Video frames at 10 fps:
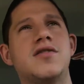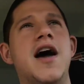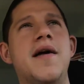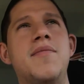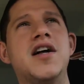
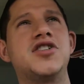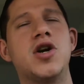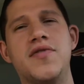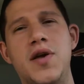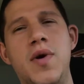I'm not
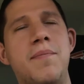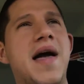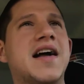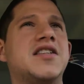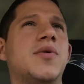sure if they went
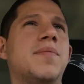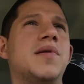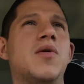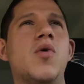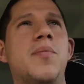back to it,
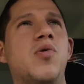but at one